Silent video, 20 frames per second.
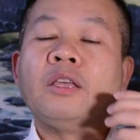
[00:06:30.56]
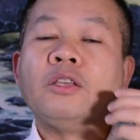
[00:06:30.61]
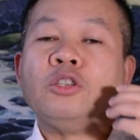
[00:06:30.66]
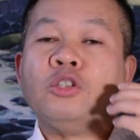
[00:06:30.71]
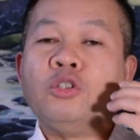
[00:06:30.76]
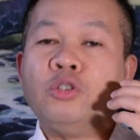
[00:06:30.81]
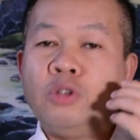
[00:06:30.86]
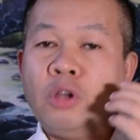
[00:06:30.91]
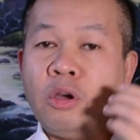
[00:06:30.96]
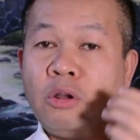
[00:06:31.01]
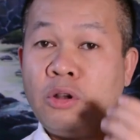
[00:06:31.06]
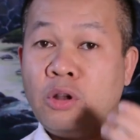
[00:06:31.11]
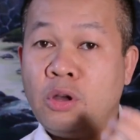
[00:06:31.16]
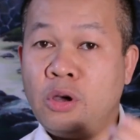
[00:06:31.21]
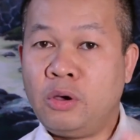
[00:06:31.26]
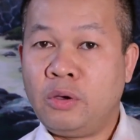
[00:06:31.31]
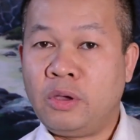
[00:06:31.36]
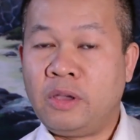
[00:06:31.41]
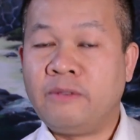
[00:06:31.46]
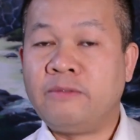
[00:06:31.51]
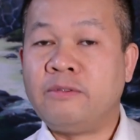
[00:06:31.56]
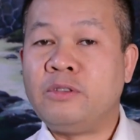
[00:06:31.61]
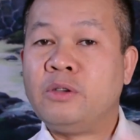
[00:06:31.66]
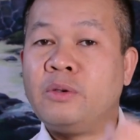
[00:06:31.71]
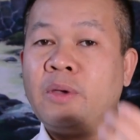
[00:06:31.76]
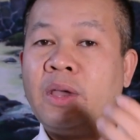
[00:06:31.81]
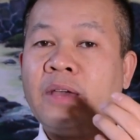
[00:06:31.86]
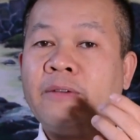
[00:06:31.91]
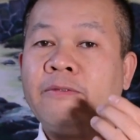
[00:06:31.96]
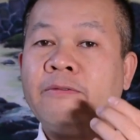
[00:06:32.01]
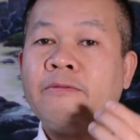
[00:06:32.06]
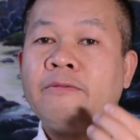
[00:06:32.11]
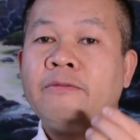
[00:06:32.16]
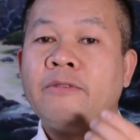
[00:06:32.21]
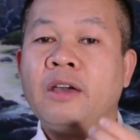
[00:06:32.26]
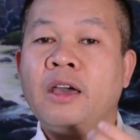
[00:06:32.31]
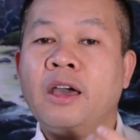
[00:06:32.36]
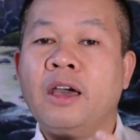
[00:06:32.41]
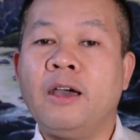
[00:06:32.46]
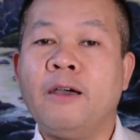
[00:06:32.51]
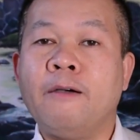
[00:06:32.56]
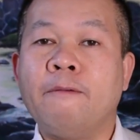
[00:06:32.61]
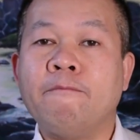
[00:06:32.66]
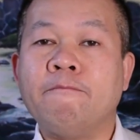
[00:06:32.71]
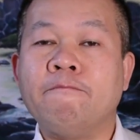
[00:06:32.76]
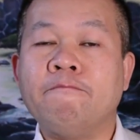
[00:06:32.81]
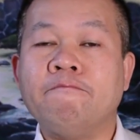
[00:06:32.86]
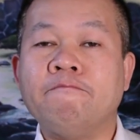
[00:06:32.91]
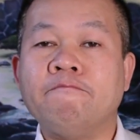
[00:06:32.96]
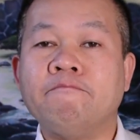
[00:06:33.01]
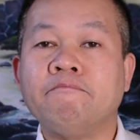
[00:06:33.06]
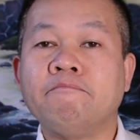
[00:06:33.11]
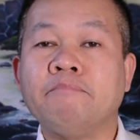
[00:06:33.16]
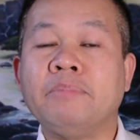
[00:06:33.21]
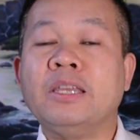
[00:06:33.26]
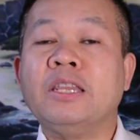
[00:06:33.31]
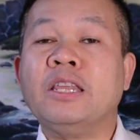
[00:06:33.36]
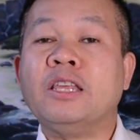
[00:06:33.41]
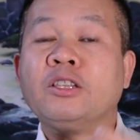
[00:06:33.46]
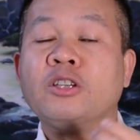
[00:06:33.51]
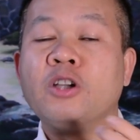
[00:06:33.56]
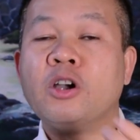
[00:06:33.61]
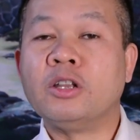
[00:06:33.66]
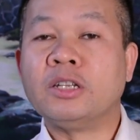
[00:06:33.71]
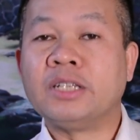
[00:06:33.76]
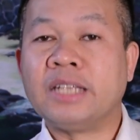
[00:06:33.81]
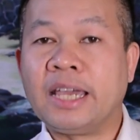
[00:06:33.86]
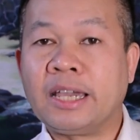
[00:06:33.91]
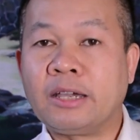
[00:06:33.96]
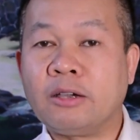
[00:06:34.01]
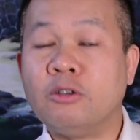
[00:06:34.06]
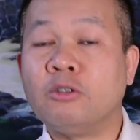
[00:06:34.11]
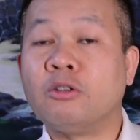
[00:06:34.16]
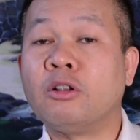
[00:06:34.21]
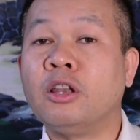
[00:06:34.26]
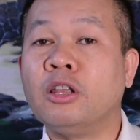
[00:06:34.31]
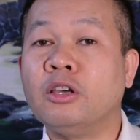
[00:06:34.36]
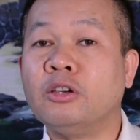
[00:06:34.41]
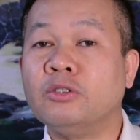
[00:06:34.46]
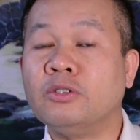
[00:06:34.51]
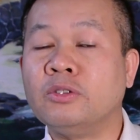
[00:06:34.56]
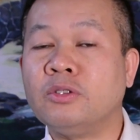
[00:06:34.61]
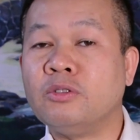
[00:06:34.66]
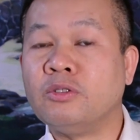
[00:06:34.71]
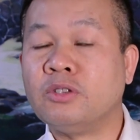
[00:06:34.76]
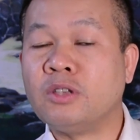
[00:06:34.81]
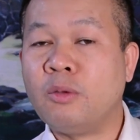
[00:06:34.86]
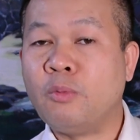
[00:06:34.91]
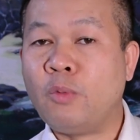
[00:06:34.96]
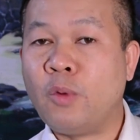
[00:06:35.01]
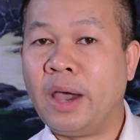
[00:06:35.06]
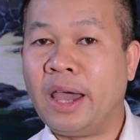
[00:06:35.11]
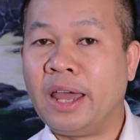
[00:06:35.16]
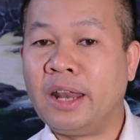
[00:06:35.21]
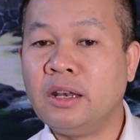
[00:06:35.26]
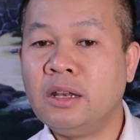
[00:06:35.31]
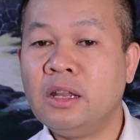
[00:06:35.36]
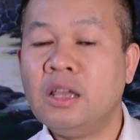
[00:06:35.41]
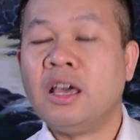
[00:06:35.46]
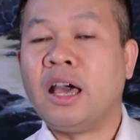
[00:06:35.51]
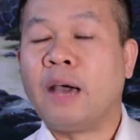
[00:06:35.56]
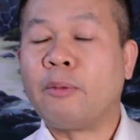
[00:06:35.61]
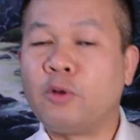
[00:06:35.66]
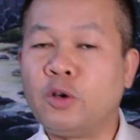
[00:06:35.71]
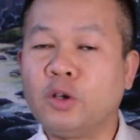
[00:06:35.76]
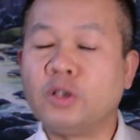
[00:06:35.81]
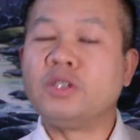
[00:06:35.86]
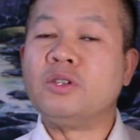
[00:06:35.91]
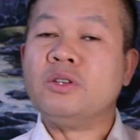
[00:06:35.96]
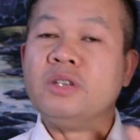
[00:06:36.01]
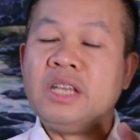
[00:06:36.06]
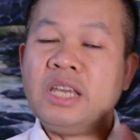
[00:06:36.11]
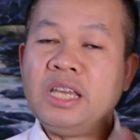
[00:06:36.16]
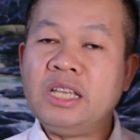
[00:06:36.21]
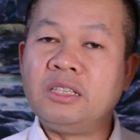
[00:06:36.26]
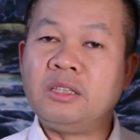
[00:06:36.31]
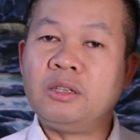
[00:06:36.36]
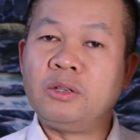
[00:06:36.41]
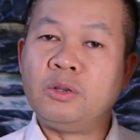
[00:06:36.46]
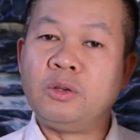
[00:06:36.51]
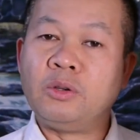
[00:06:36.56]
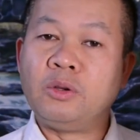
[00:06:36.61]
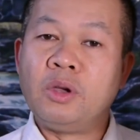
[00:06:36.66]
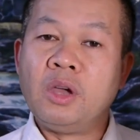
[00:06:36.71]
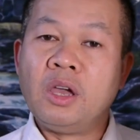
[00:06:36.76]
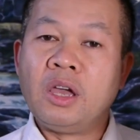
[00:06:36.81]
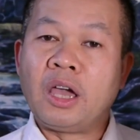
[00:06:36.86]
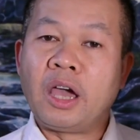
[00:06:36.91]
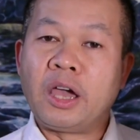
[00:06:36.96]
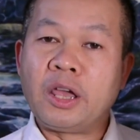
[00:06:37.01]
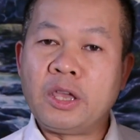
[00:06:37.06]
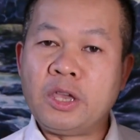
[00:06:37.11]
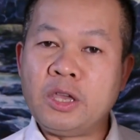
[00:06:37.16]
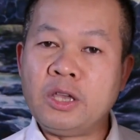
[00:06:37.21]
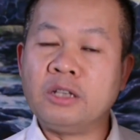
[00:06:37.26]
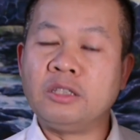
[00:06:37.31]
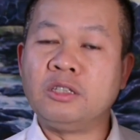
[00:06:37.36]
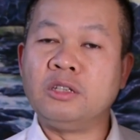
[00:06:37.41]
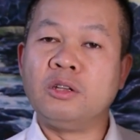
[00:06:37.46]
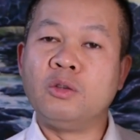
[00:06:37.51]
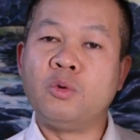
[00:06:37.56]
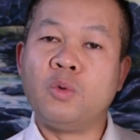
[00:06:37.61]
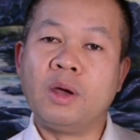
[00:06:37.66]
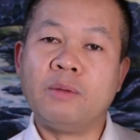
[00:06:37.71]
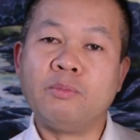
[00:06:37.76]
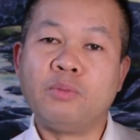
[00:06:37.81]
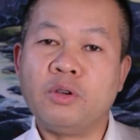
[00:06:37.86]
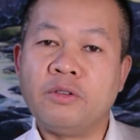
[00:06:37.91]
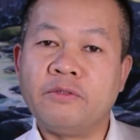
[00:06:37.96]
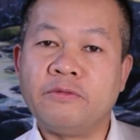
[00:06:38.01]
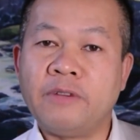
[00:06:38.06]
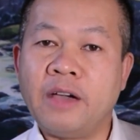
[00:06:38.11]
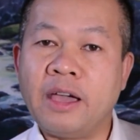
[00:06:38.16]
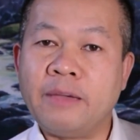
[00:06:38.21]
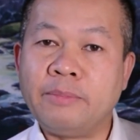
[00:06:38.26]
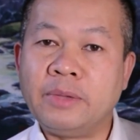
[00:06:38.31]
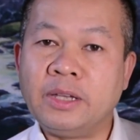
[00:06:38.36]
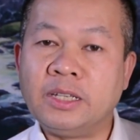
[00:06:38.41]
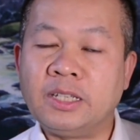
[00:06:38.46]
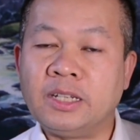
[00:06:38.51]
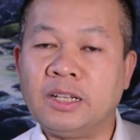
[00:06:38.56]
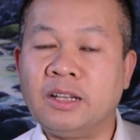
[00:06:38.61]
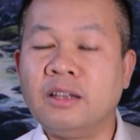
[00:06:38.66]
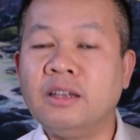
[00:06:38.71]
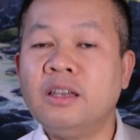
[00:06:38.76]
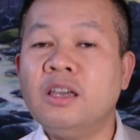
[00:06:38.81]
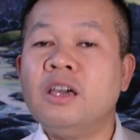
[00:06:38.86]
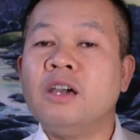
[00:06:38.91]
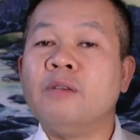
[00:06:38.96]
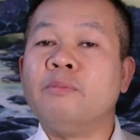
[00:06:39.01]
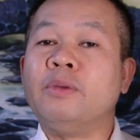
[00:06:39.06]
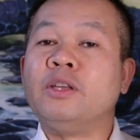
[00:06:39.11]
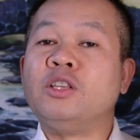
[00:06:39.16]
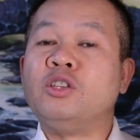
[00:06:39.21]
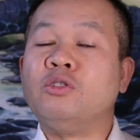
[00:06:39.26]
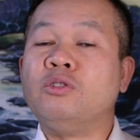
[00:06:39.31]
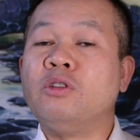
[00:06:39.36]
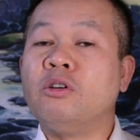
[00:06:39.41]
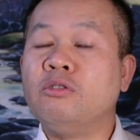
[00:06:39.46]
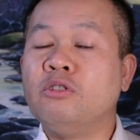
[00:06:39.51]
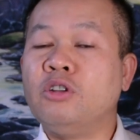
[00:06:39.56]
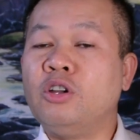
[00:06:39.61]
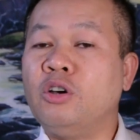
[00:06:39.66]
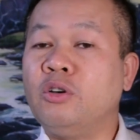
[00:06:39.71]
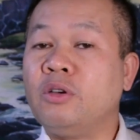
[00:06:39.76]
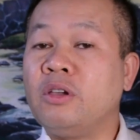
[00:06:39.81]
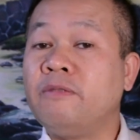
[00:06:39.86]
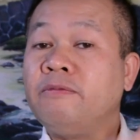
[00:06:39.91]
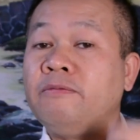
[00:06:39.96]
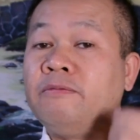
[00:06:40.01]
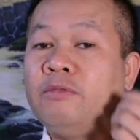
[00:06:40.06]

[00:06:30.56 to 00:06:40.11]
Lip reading: you don't know if you have been in contact or close to someone. Of course, you need to adhere to the 1.5 meter, but you don't know if